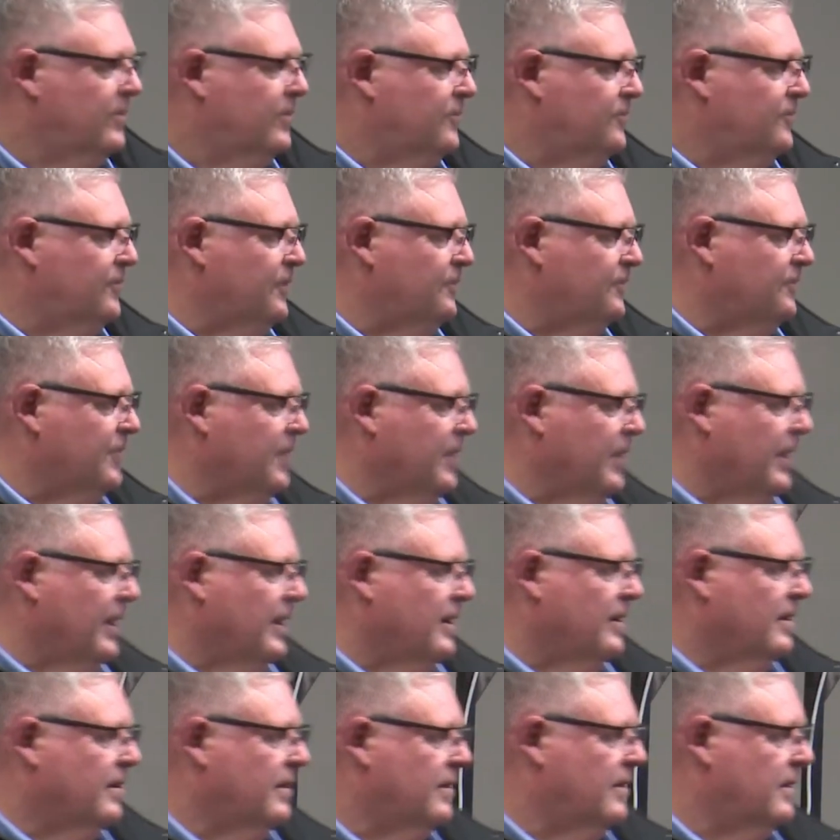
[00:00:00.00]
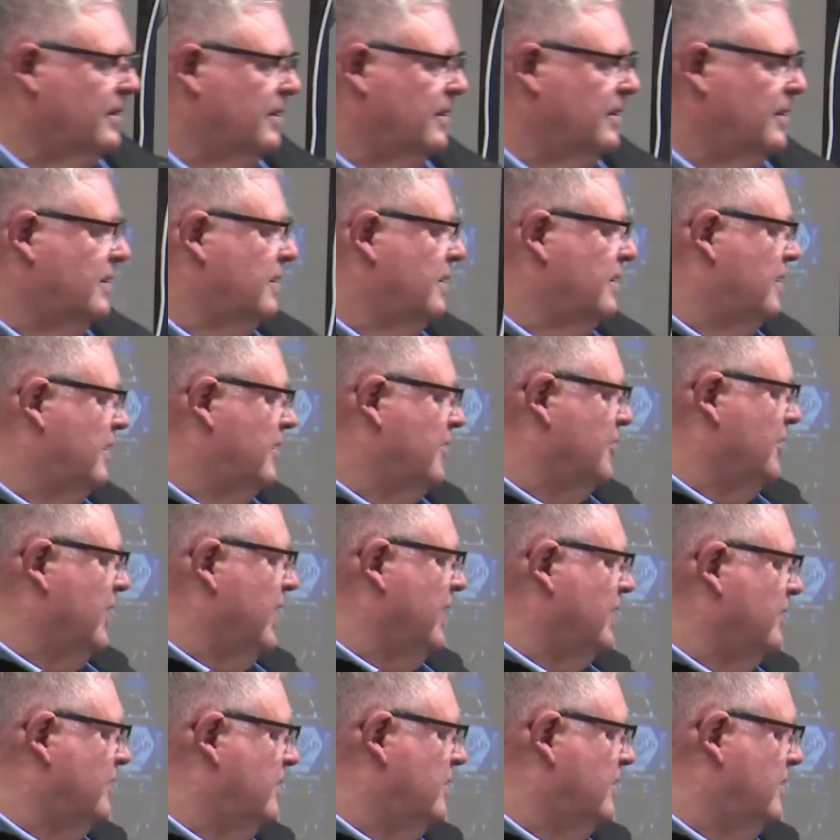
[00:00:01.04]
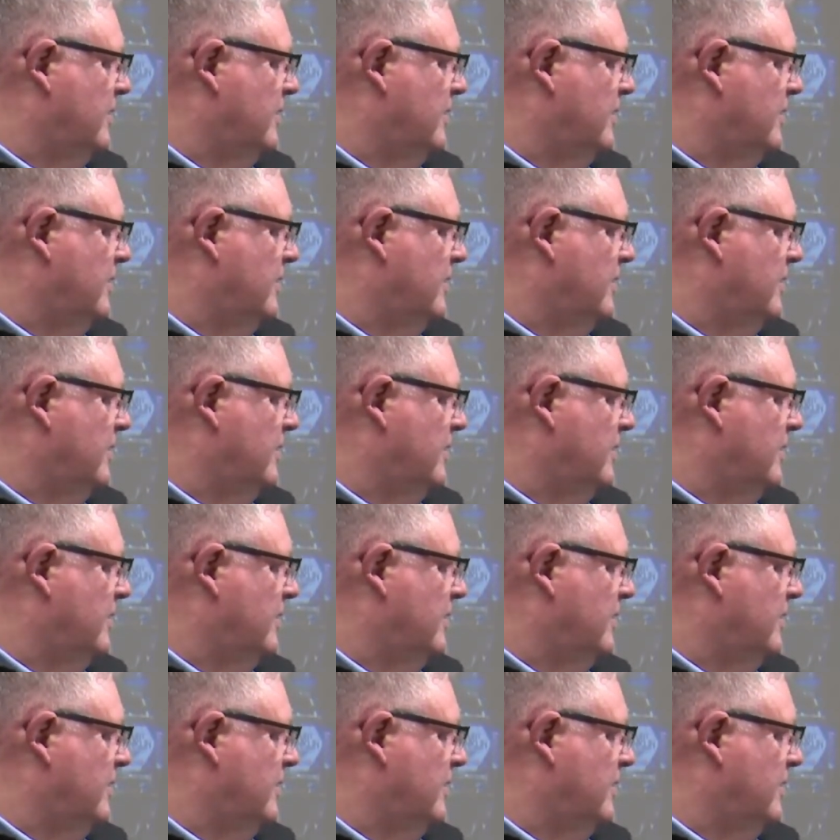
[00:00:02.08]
15. Correct?